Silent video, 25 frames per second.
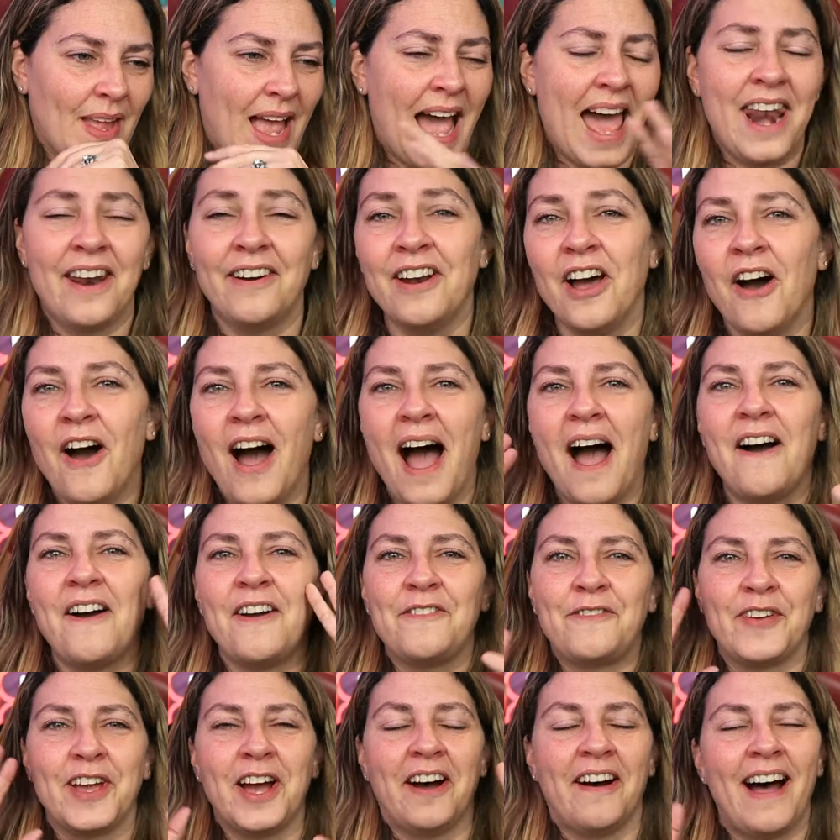I don't know
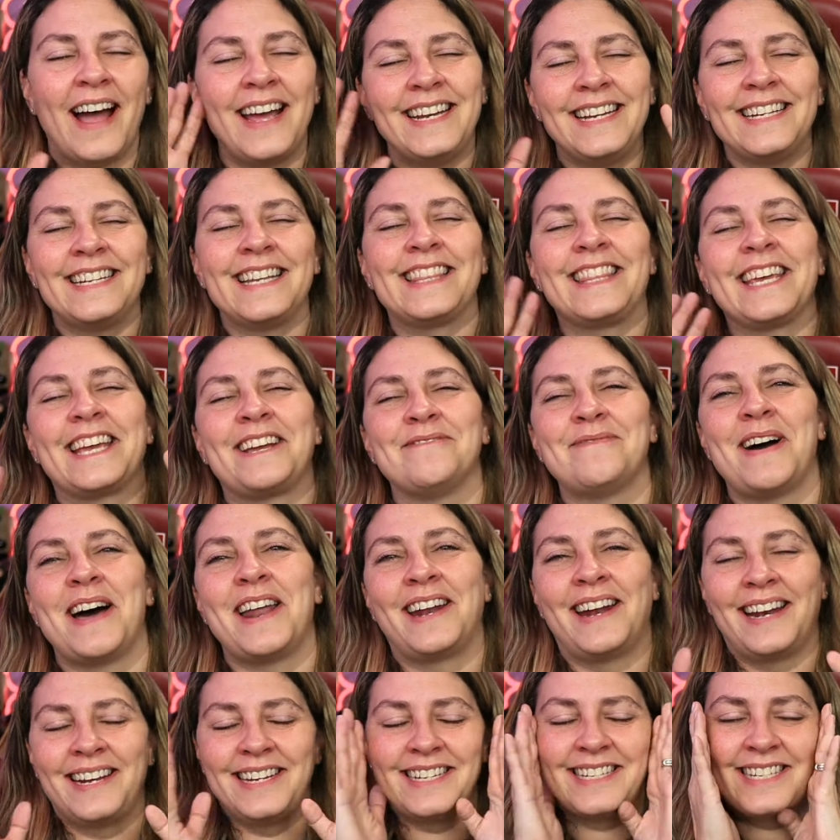how I feel. I need to think about
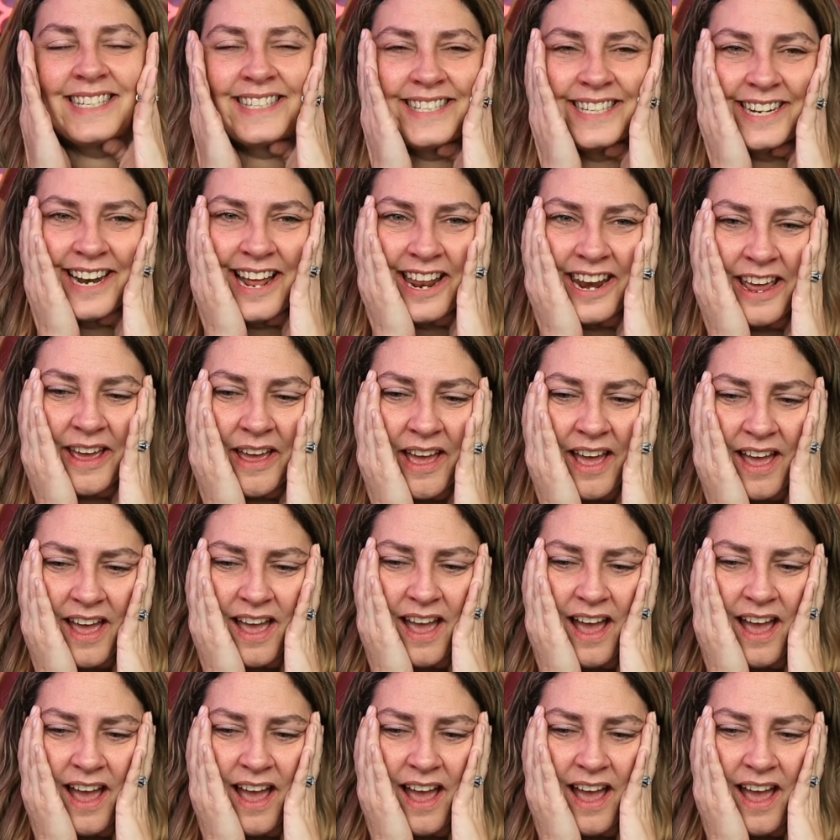it. I need to sit on it.